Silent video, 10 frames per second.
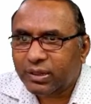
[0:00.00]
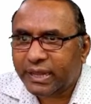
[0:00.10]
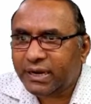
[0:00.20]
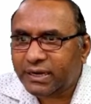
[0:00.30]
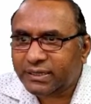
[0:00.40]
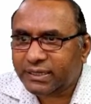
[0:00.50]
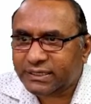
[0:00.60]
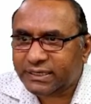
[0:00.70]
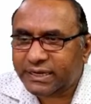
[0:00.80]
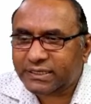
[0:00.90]
then the
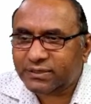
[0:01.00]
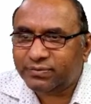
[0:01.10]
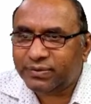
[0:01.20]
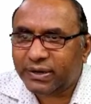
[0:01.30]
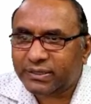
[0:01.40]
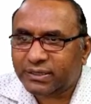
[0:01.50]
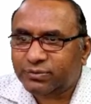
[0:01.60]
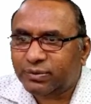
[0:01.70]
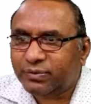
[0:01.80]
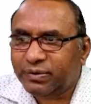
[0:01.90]
syntax for
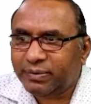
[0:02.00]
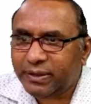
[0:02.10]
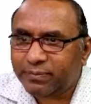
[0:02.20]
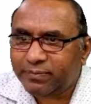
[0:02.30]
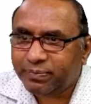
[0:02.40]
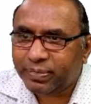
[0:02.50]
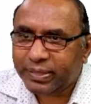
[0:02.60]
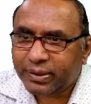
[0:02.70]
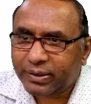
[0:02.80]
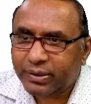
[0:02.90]
this one will be
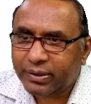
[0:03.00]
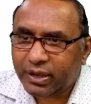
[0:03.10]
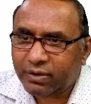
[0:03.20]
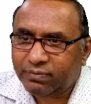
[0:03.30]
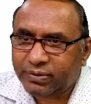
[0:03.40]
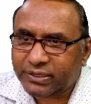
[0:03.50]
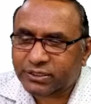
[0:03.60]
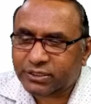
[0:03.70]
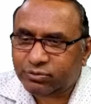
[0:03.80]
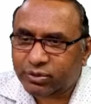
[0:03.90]
f
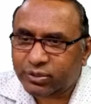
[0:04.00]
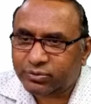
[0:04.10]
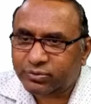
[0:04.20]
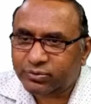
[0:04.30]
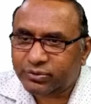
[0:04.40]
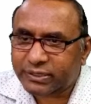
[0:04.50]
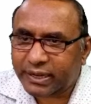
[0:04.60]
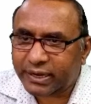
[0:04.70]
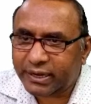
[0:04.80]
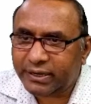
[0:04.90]
is equal to
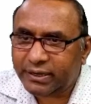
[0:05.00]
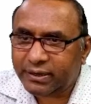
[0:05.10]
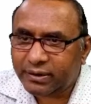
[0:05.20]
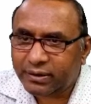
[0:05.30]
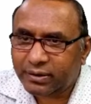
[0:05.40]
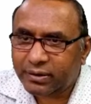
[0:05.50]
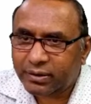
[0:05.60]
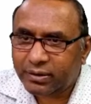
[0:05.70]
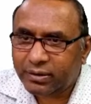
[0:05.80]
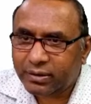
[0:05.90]
sine
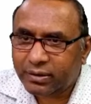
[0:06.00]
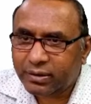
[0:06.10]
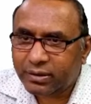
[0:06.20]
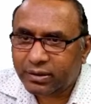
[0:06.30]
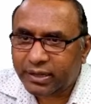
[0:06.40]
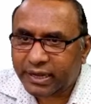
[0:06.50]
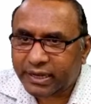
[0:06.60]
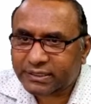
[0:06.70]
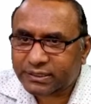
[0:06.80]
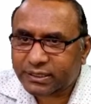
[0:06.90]

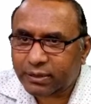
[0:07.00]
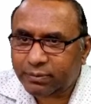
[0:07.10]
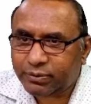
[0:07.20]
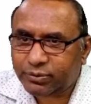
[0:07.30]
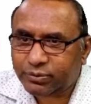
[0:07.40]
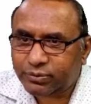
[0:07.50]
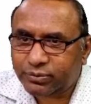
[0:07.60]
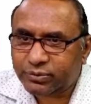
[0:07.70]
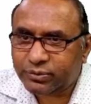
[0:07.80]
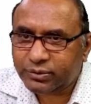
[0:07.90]
x cap
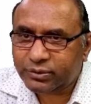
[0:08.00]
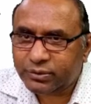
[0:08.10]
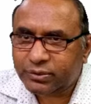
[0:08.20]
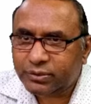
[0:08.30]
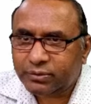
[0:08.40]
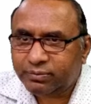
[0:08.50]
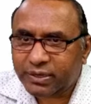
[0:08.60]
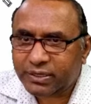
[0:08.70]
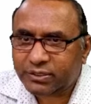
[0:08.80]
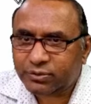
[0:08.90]
2
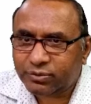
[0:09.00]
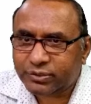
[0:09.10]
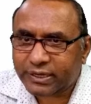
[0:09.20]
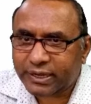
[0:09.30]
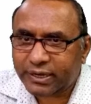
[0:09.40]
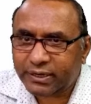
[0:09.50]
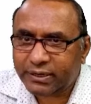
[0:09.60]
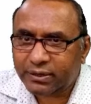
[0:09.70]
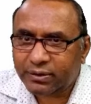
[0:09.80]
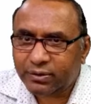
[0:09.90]
plus
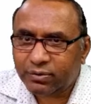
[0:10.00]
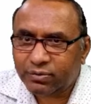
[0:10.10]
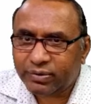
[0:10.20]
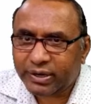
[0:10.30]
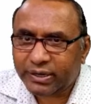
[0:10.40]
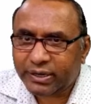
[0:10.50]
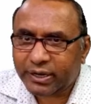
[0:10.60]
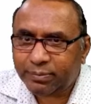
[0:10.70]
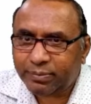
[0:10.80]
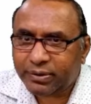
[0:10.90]
cosine y
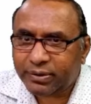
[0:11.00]
cap